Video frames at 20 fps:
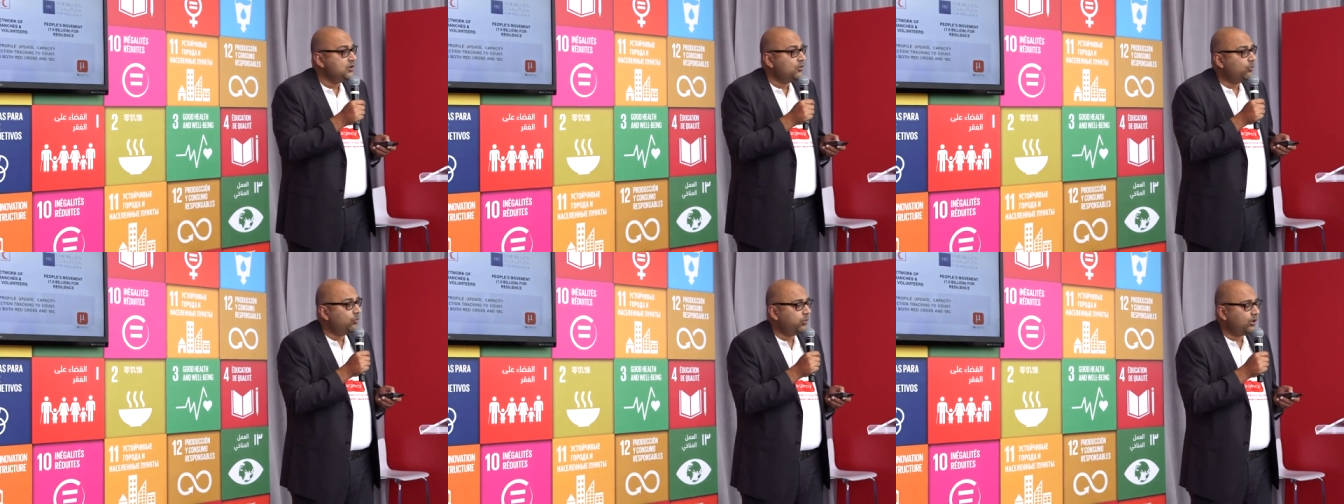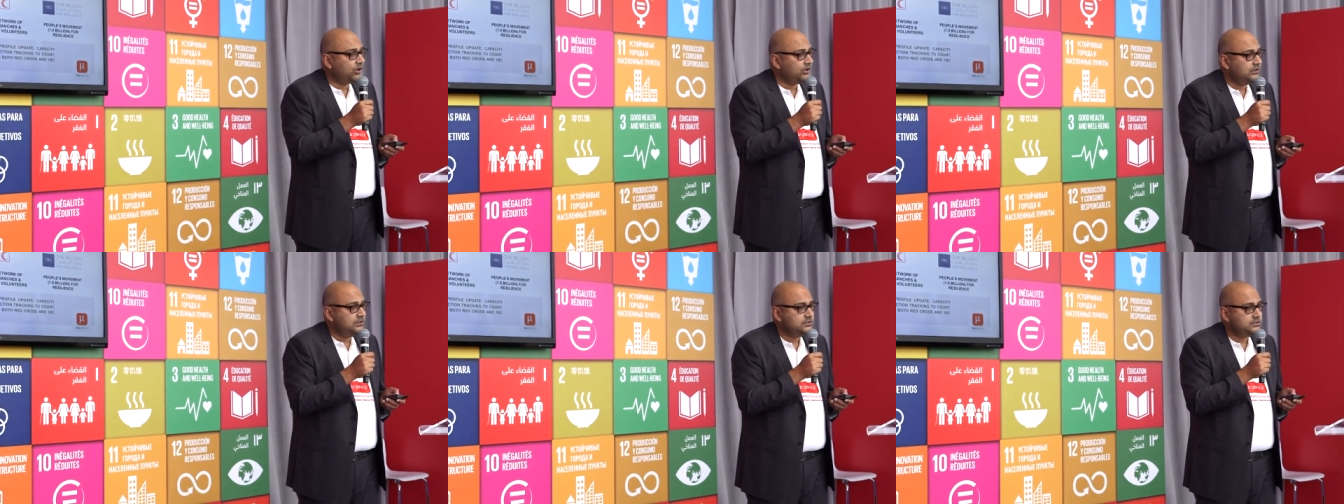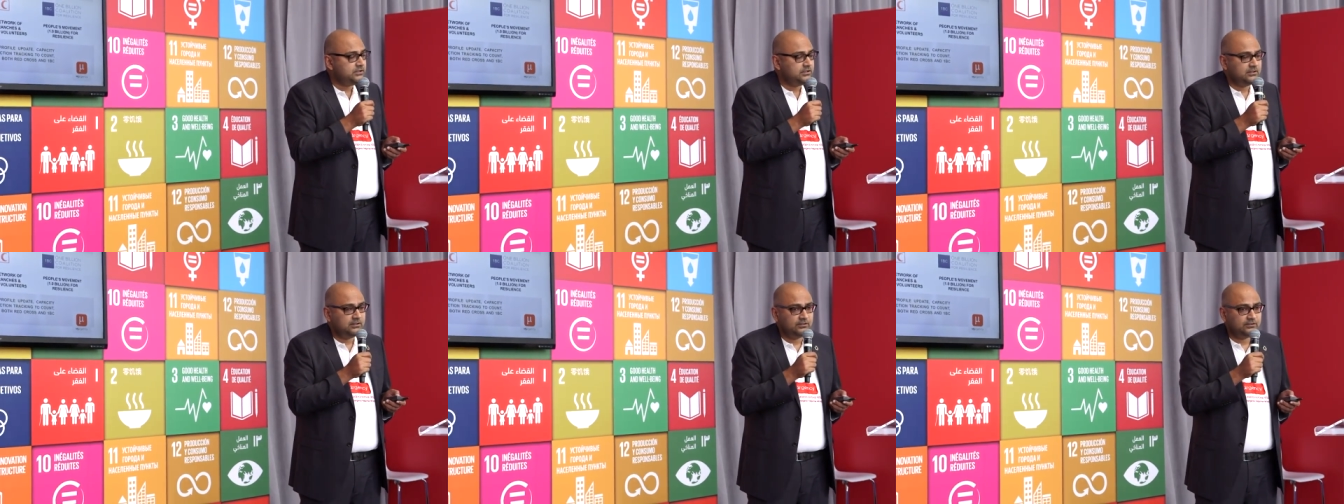
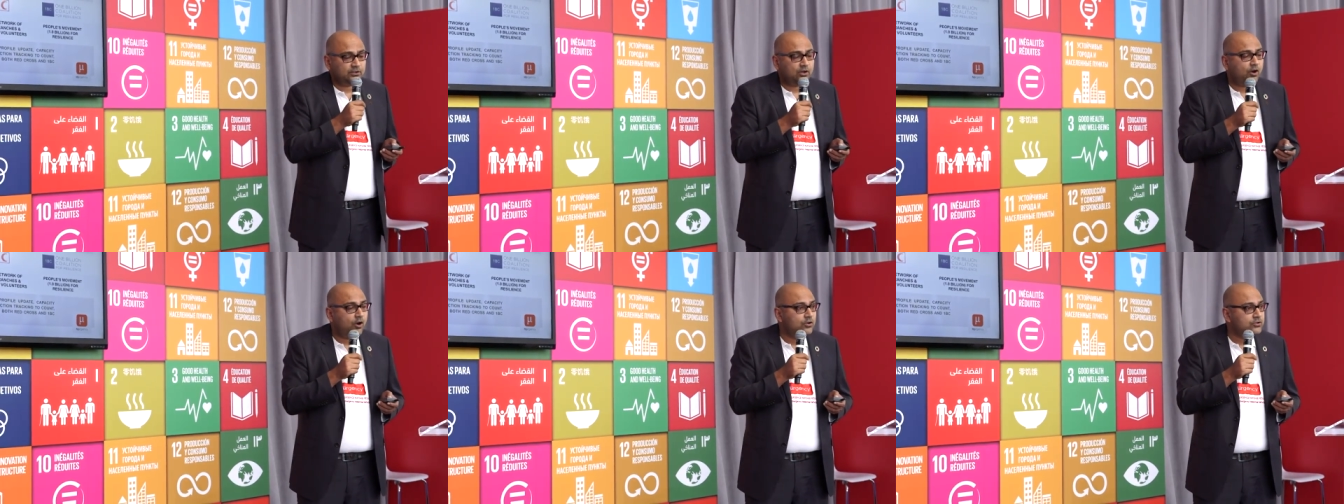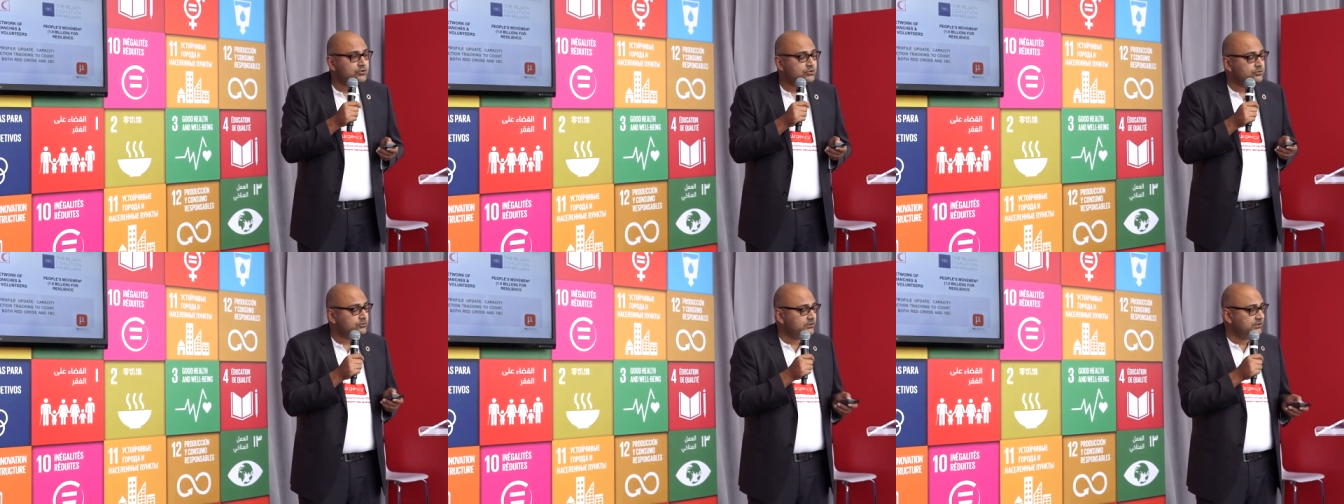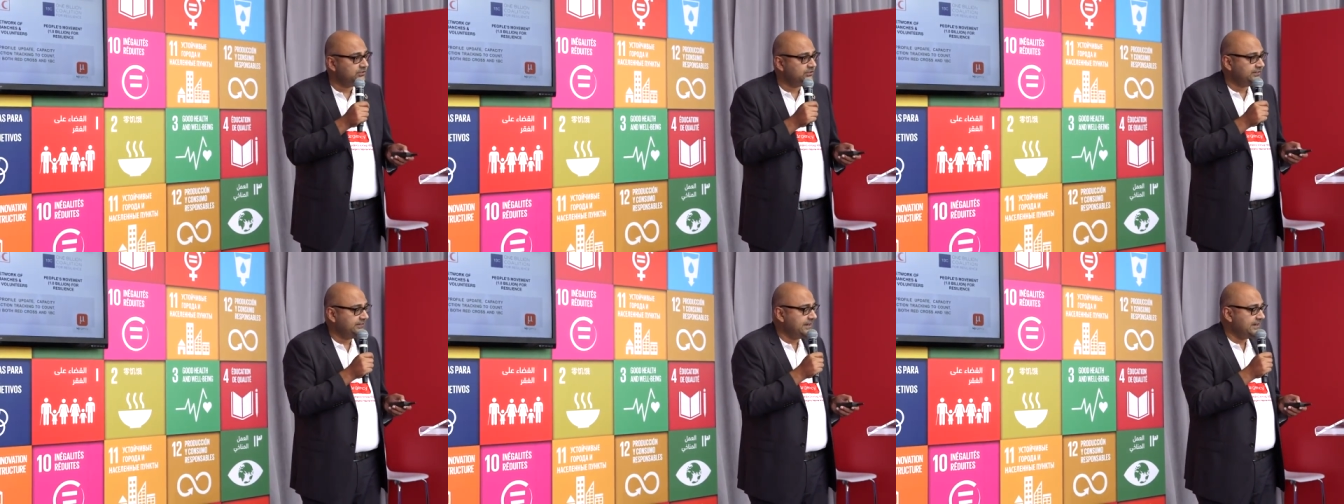volunteers onto
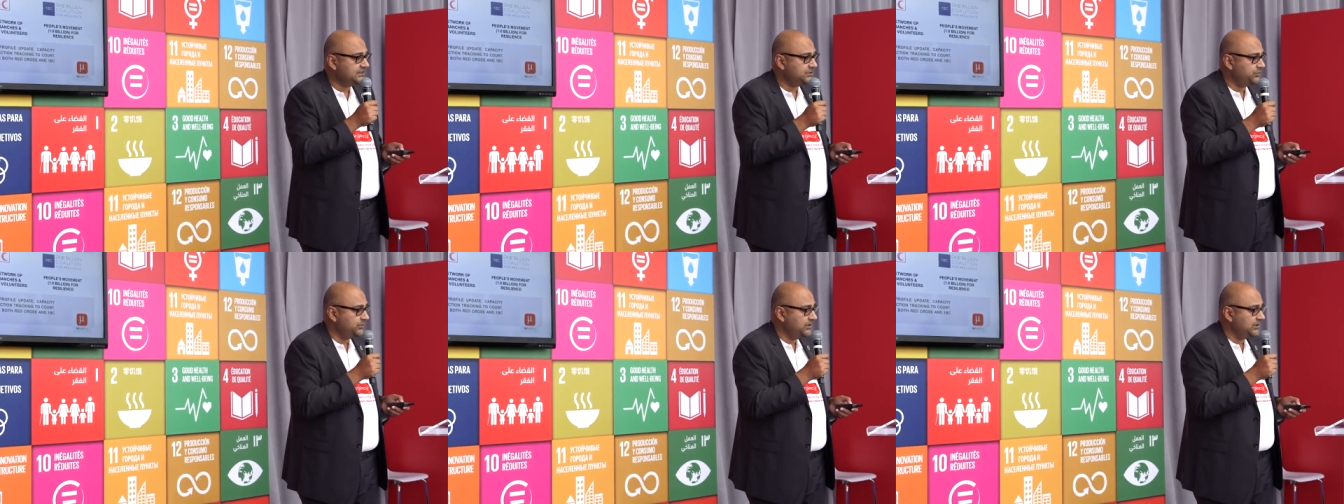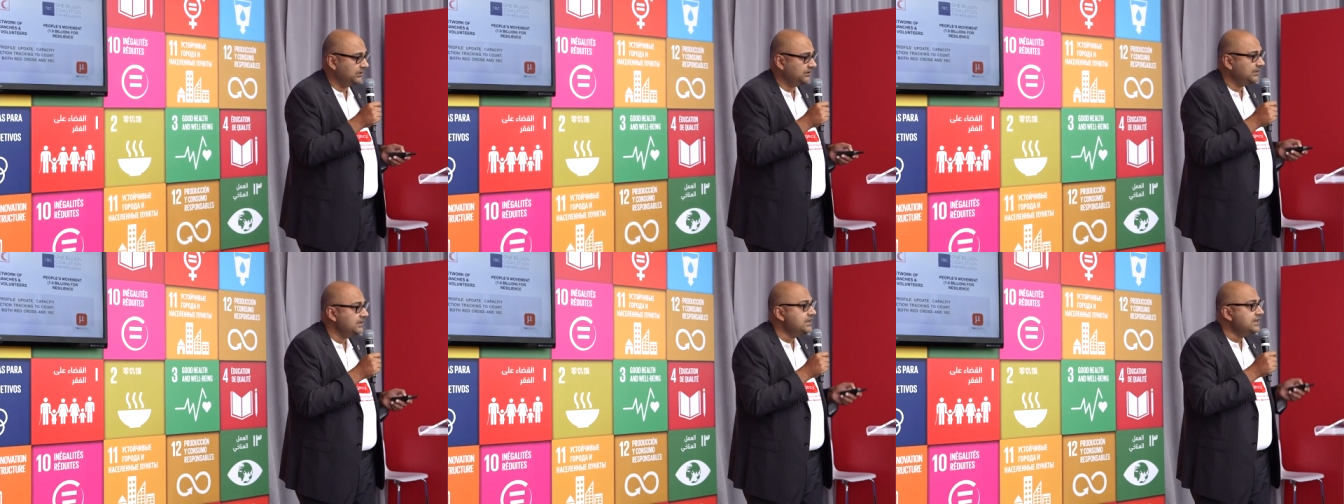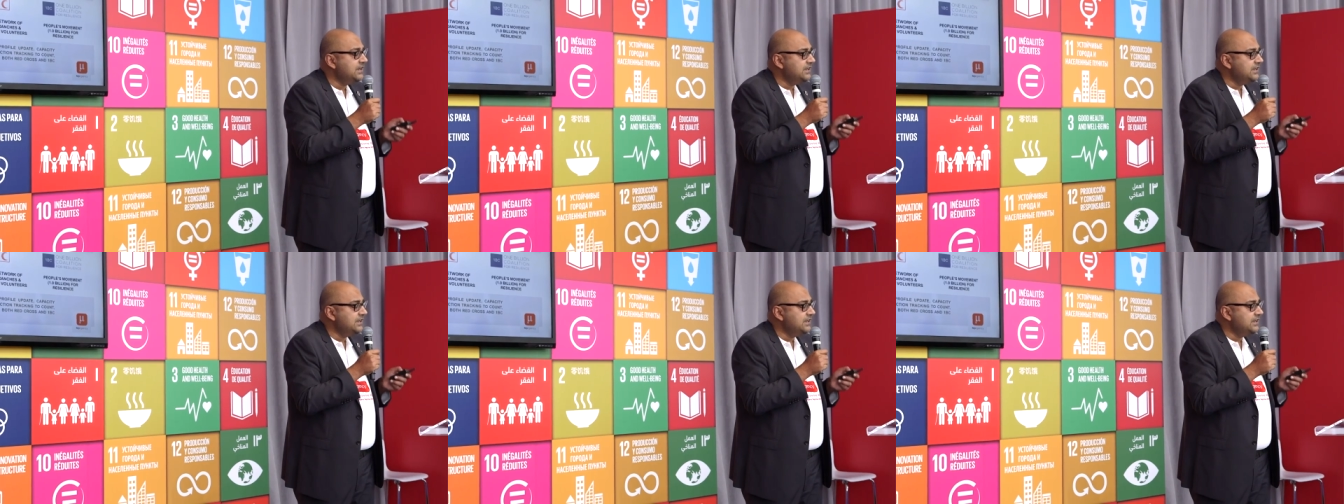this network